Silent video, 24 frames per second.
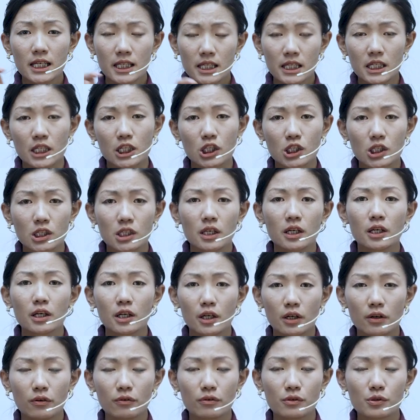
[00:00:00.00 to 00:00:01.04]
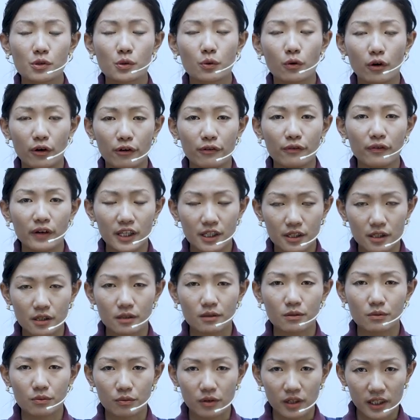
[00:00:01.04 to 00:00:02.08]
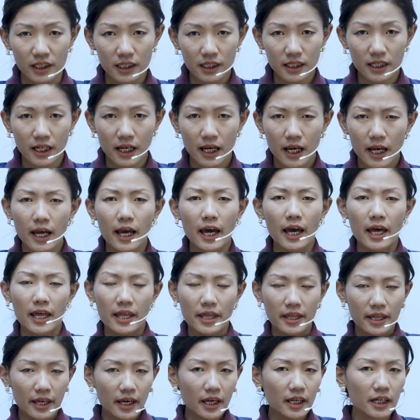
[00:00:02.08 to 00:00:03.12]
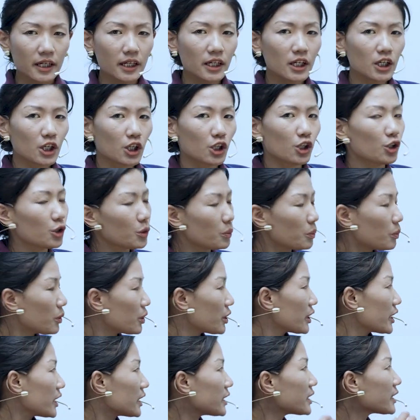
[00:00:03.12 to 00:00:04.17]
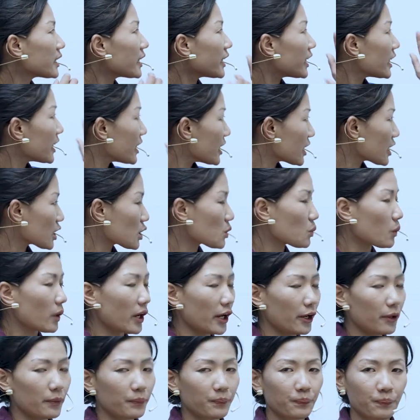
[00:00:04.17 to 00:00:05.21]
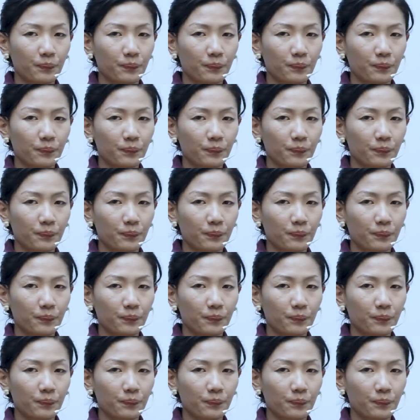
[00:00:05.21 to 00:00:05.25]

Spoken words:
6 square faces, right? And then you put it in this way.